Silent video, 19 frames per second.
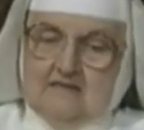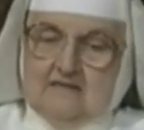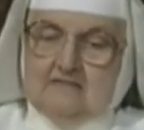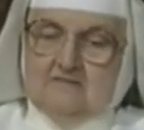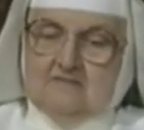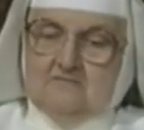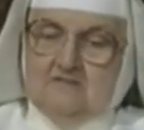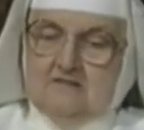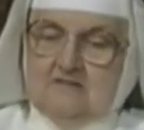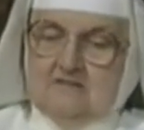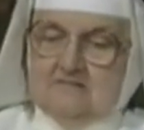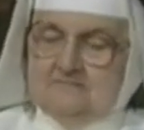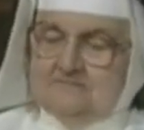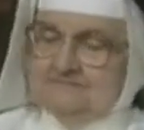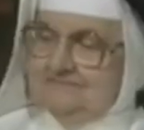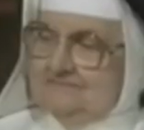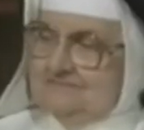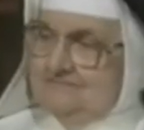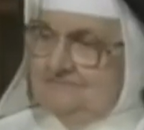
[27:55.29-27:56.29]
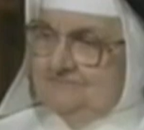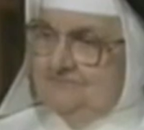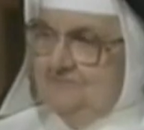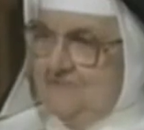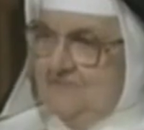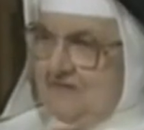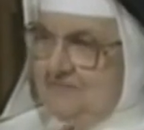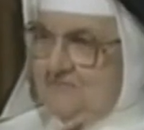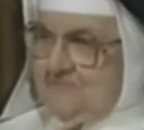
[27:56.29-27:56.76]
don't want to
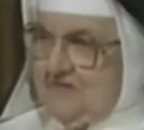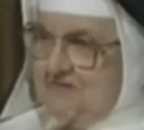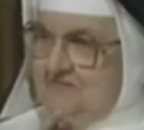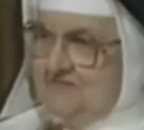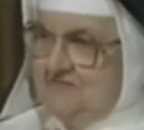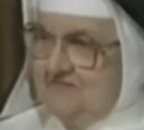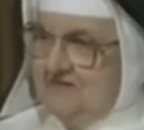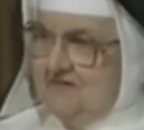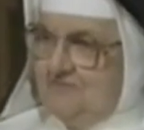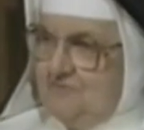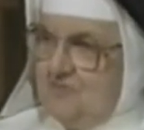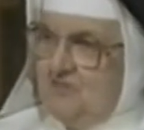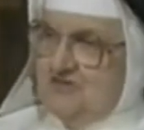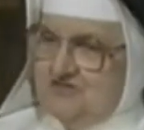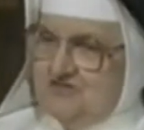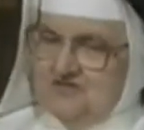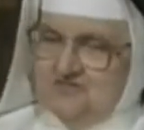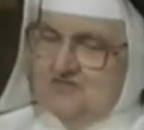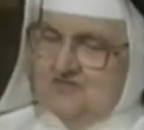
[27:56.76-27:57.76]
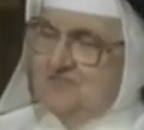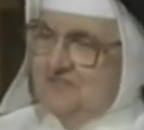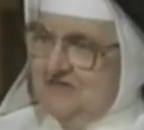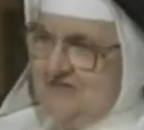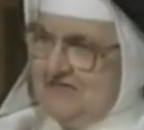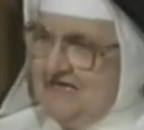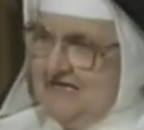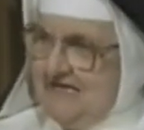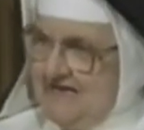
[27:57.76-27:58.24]
appear more stupid
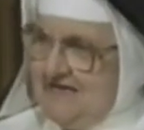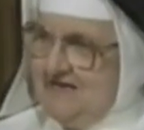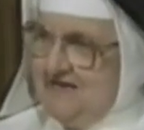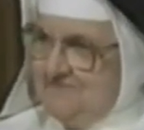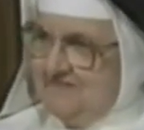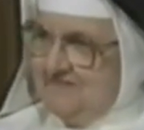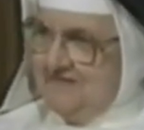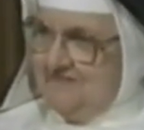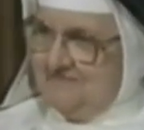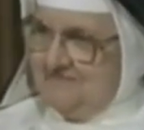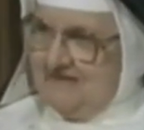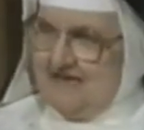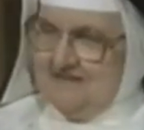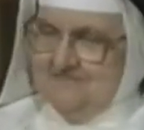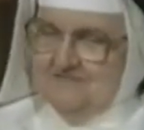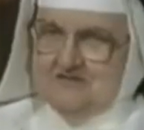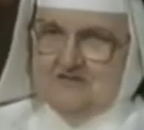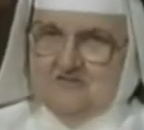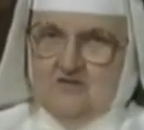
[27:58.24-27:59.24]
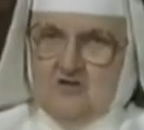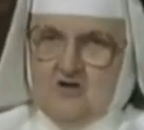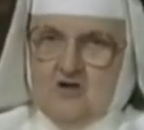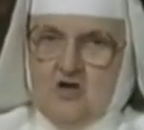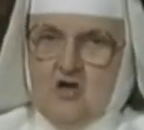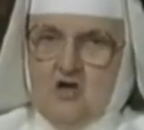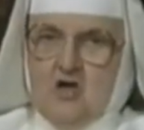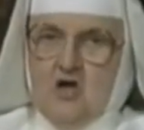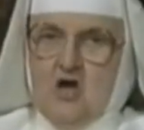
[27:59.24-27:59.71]
than I am sometimes, you
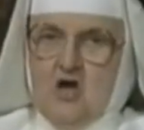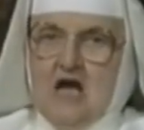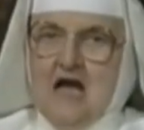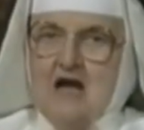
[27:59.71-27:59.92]
know. Oh, come on.